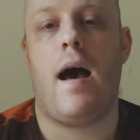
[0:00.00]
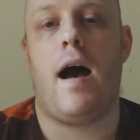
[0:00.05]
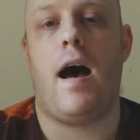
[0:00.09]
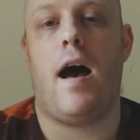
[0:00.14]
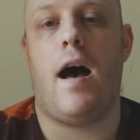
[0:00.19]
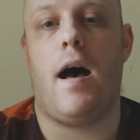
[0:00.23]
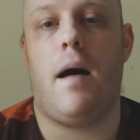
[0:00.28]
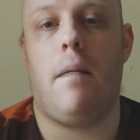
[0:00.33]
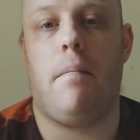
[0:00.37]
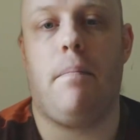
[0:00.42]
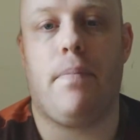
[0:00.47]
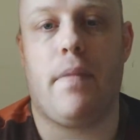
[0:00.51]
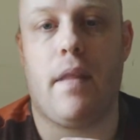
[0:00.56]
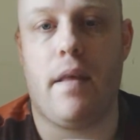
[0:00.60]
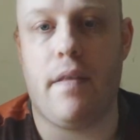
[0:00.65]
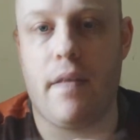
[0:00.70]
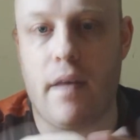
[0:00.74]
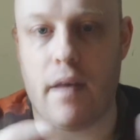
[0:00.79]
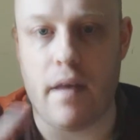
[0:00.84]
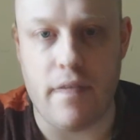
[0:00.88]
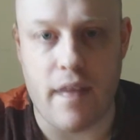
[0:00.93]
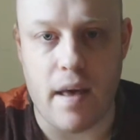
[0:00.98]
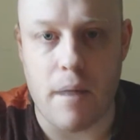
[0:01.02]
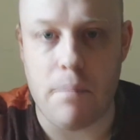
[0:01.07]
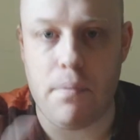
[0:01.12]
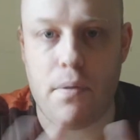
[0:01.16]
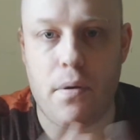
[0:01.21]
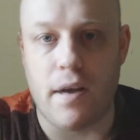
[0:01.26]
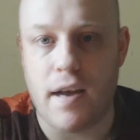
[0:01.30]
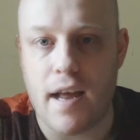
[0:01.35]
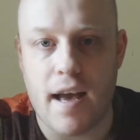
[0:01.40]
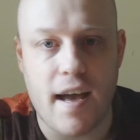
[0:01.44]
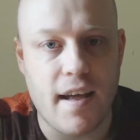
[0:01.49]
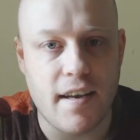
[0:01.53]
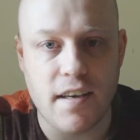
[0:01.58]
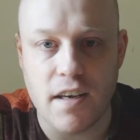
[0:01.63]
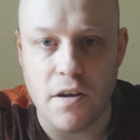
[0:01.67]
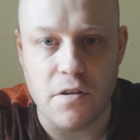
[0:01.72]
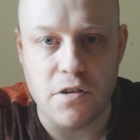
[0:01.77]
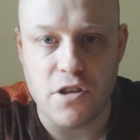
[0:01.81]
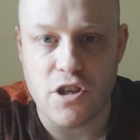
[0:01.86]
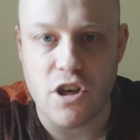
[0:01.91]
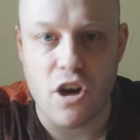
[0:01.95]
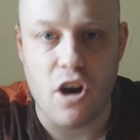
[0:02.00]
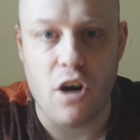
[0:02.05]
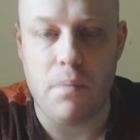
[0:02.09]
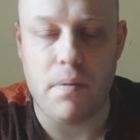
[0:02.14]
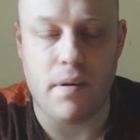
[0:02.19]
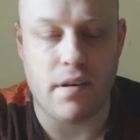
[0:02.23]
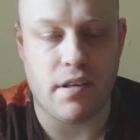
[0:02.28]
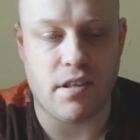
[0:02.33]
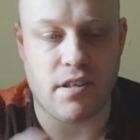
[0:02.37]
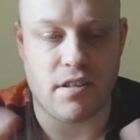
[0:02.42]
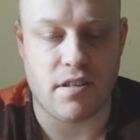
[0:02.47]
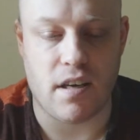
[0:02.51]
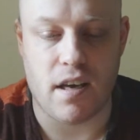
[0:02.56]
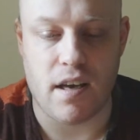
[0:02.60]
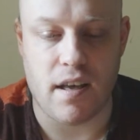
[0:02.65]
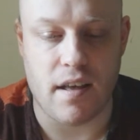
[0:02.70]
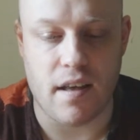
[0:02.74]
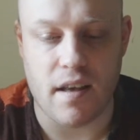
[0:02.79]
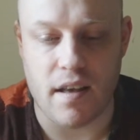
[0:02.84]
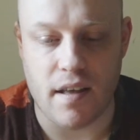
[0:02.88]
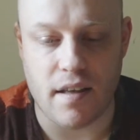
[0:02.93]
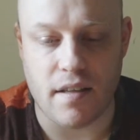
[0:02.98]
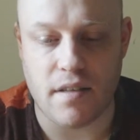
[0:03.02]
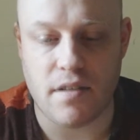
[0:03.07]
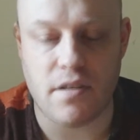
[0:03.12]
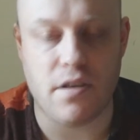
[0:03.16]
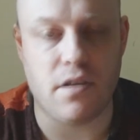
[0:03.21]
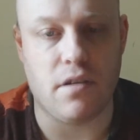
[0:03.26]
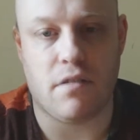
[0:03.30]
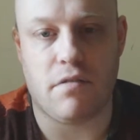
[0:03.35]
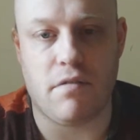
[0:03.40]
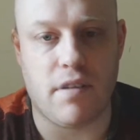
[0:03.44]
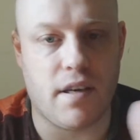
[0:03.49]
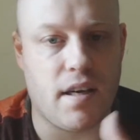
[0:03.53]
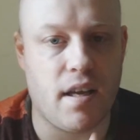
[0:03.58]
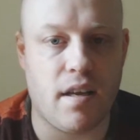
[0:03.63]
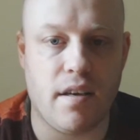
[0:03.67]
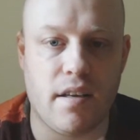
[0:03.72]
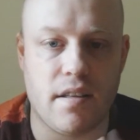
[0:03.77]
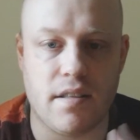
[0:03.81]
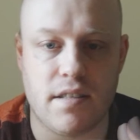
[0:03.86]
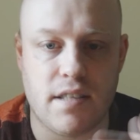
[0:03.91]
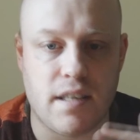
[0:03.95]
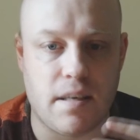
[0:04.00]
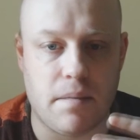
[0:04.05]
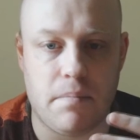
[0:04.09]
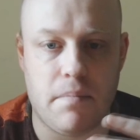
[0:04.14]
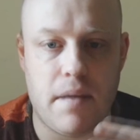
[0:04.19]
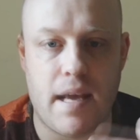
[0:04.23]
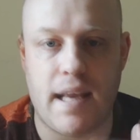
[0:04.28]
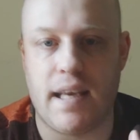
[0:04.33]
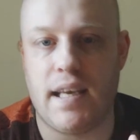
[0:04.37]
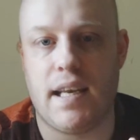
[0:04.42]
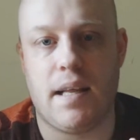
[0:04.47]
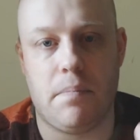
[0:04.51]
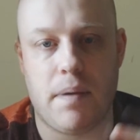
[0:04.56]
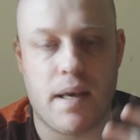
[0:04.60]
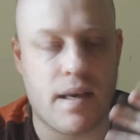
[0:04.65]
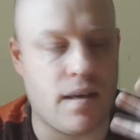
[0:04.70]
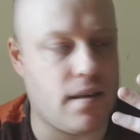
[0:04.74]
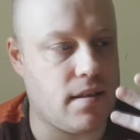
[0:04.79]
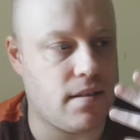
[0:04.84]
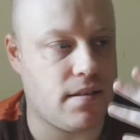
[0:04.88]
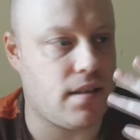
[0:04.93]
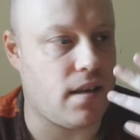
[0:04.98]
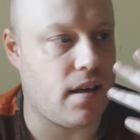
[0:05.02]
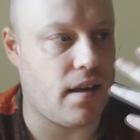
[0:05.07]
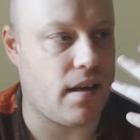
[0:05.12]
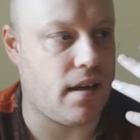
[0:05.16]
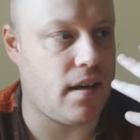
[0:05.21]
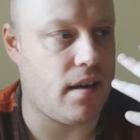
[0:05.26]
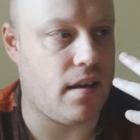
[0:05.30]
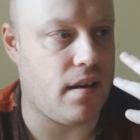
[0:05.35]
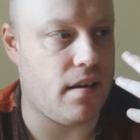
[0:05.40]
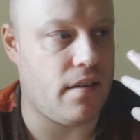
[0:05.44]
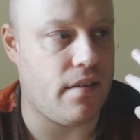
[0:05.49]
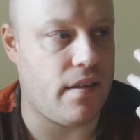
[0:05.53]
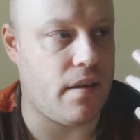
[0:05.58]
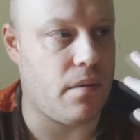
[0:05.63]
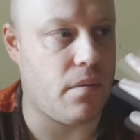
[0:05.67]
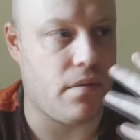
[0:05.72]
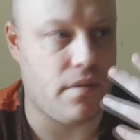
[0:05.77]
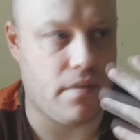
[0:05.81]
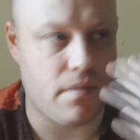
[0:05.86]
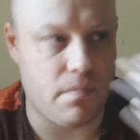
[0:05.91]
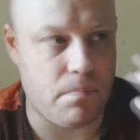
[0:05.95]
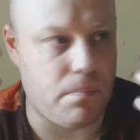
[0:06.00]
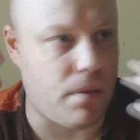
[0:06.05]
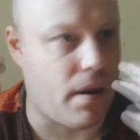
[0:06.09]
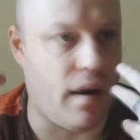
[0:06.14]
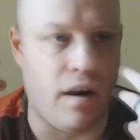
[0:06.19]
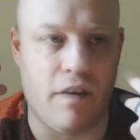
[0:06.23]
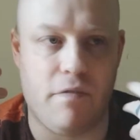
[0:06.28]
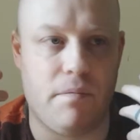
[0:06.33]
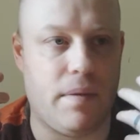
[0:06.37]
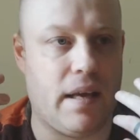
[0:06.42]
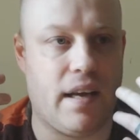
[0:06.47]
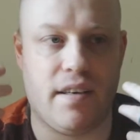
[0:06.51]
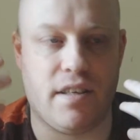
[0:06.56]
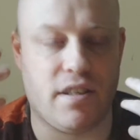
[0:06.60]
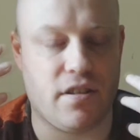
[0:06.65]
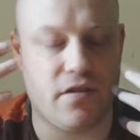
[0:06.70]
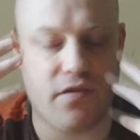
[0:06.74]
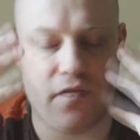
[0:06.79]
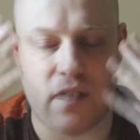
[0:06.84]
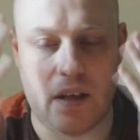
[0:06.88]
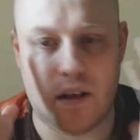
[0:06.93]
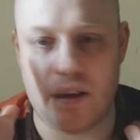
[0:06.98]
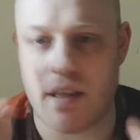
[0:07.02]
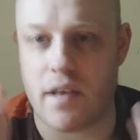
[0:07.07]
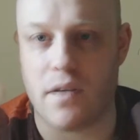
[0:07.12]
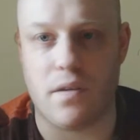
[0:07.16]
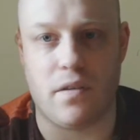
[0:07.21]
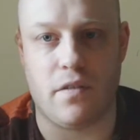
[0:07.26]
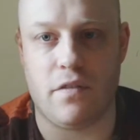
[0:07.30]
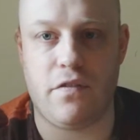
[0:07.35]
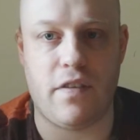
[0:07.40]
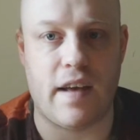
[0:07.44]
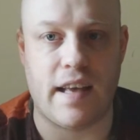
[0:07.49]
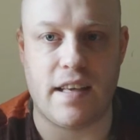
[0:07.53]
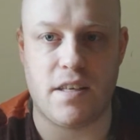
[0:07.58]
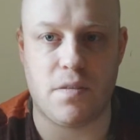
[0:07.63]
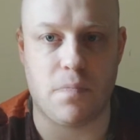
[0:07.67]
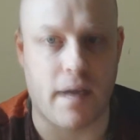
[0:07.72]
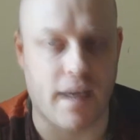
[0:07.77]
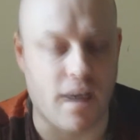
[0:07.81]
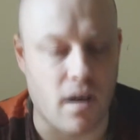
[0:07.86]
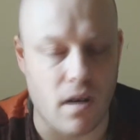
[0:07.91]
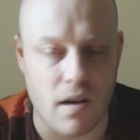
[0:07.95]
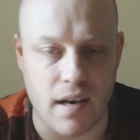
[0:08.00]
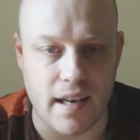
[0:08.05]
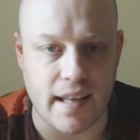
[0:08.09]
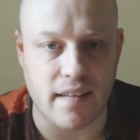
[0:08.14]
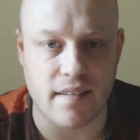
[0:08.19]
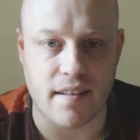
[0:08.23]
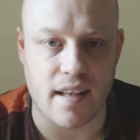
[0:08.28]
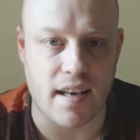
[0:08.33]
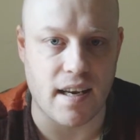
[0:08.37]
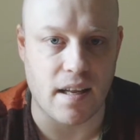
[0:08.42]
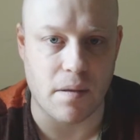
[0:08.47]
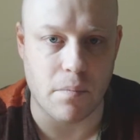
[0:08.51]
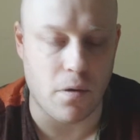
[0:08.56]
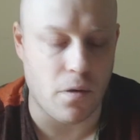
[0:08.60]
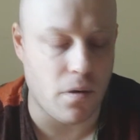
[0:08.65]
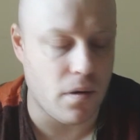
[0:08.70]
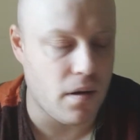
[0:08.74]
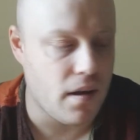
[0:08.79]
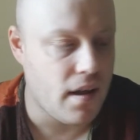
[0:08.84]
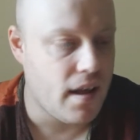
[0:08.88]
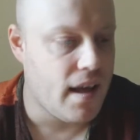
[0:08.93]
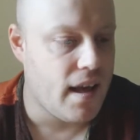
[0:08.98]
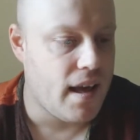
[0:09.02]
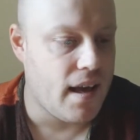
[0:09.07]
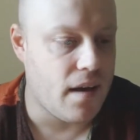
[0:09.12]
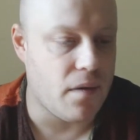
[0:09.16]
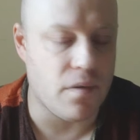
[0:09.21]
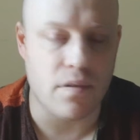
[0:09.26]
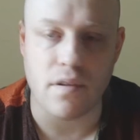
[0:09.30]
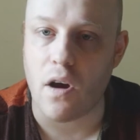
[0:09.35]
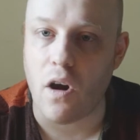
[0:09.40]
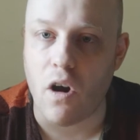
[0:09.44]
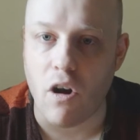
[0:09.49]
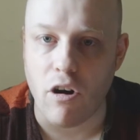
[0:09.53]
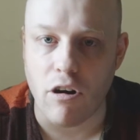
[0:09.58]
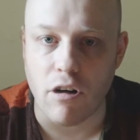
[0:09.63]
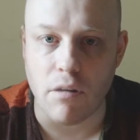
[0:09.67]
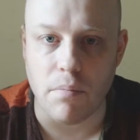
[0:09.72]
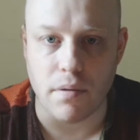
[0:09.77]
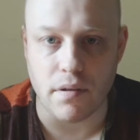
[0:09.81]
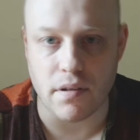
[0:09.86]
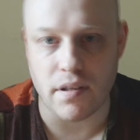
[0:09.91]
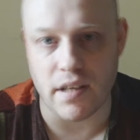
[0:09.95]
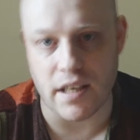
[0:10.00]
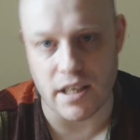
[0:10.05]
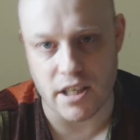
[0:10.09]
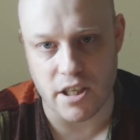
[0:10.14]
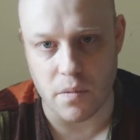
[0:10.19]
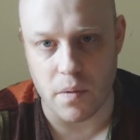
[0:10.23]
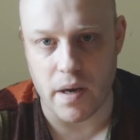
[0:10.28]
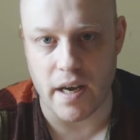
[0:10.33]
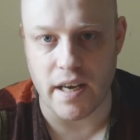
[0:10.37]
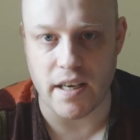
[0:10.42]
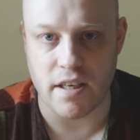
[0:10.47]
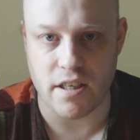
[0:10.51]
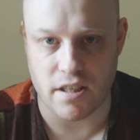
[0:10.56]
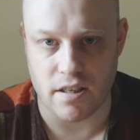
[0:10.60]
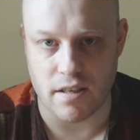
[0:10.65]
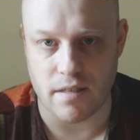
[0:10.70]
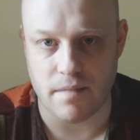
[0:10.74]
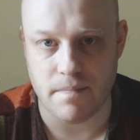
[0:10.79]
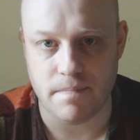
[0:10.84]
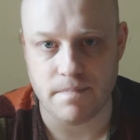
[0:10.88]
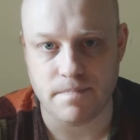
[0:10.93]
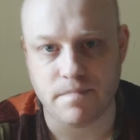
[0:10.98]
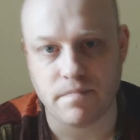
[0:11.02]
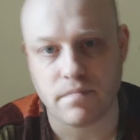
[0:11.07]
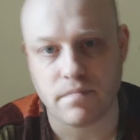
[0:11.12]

At that point I had no job. I took redundancy mainly because there was part of me, I just felt I couldn't face my colleagues anymore. It was a horrible situation,